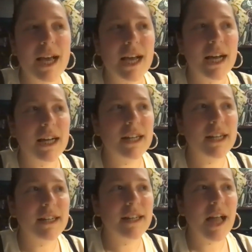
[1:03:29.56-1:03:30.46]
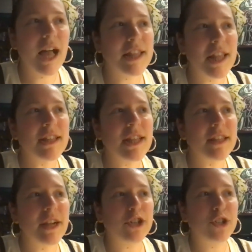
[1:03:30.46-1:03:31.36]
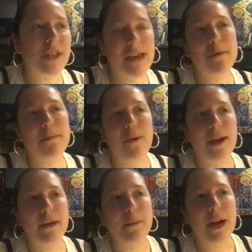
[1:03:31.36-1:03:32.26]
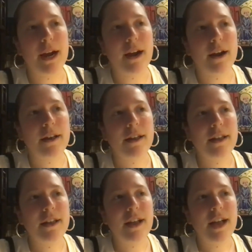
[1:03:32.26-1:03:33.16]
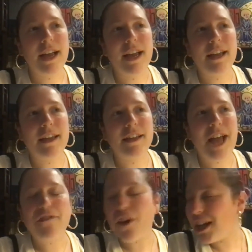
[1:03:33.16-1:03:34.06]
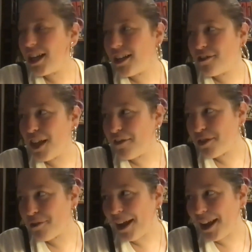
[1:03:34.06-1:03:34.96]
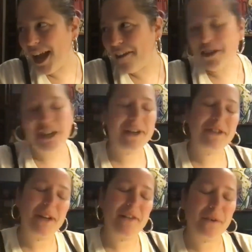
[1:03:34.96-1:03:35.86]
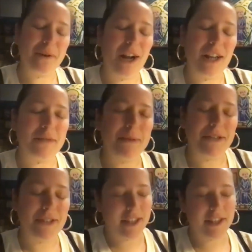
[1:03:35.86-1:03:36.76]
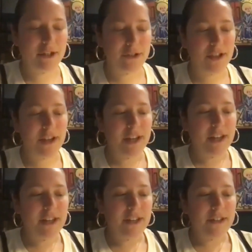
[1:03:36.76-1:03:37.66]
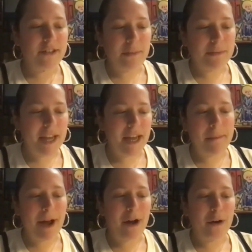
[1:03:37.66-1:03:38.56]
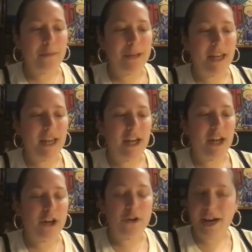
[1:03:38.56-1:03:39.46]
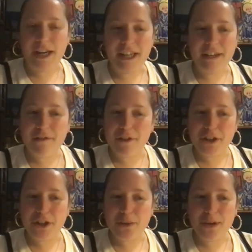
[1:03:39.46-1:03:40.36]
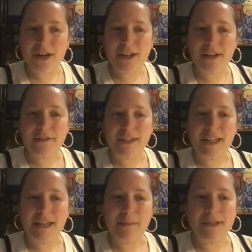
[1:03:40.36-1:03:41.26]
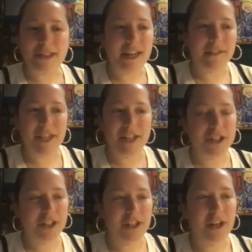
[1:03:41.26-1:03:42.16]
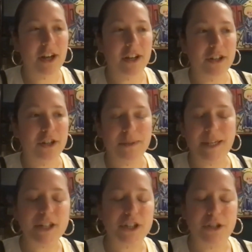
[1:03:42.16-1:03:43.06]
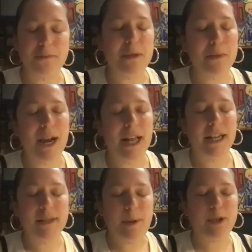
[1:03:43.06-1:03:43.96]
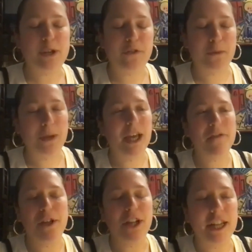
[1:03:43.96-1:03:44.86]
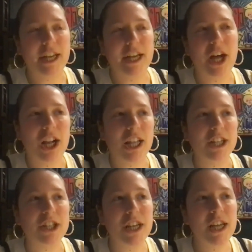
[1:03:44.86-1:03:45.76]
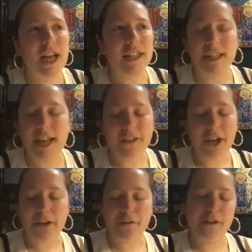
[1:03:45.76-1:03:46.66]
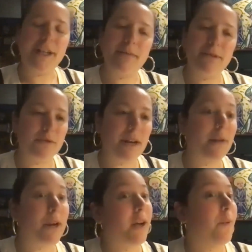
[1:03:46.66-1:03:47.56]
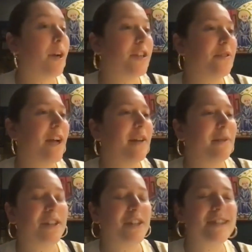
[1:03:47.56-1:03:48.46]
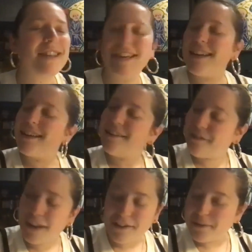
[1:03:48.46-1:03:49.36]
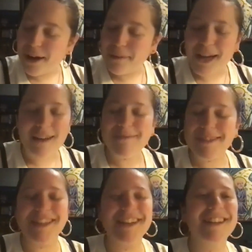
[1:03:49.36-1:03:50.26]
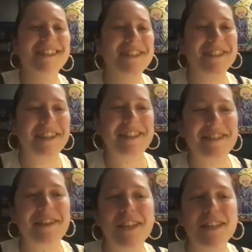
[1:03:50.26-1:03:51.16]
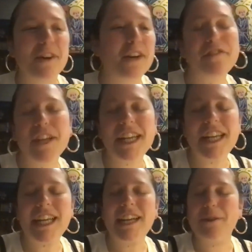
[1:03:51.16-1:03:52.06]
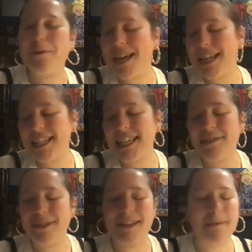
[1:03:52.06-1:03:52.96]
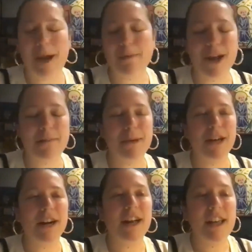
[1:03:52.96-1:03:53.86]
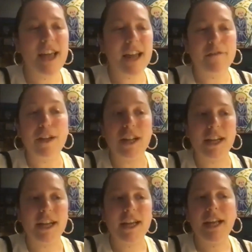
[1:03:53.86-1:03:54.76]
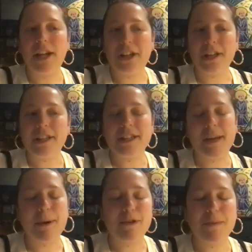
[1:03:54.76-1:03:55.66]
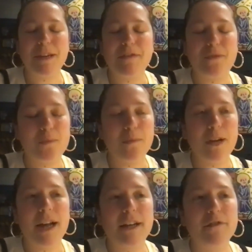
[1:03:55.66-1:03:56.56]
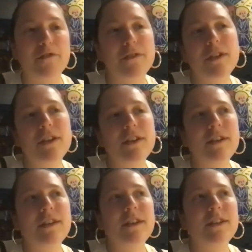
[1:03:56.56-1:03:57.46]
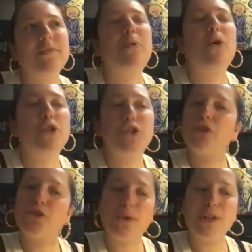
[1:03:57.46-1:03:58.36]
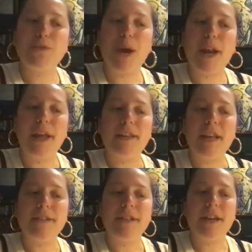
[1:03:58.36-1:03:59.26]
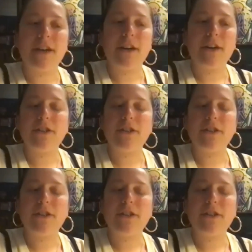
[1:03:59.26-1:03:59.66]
I think that there just came a point where I had fallen out of love with writing after I graduated from college, because I think there's something about being graded for your work that really puts a lot of tension on your relationship with writing. And especially for me, I felt like in college, I didn't have a lot of freedom to write what I wanted to write, which is fluffy rom-coms and just like stuff that's very funny and romantic was like my bread and butter. And I felt like a lot of the time I was being kind of pushed towards writing things that are